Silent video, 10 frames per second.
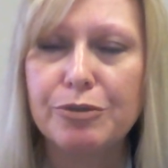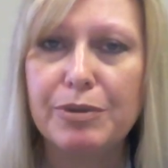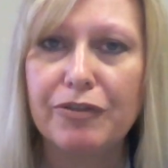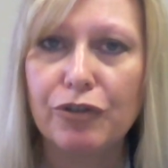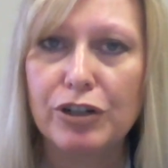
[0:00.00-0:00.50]
should
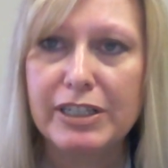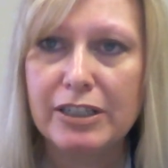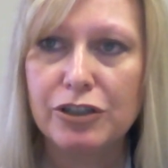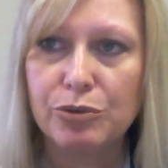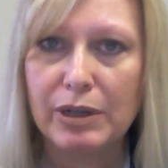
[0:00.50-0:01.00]
be
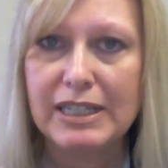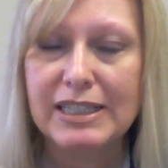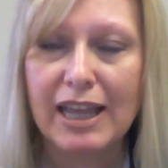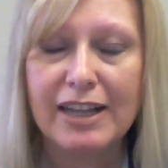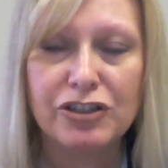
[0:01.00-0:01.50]
14 to 20
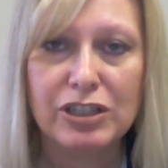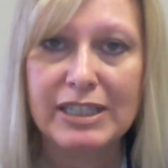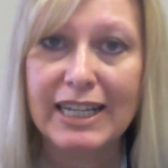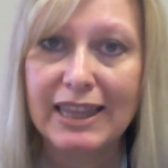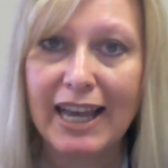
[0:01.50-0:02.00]
slides just
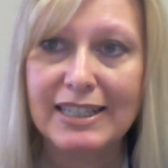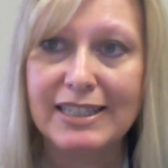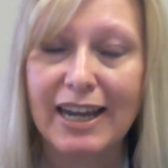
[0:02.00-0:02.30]
like last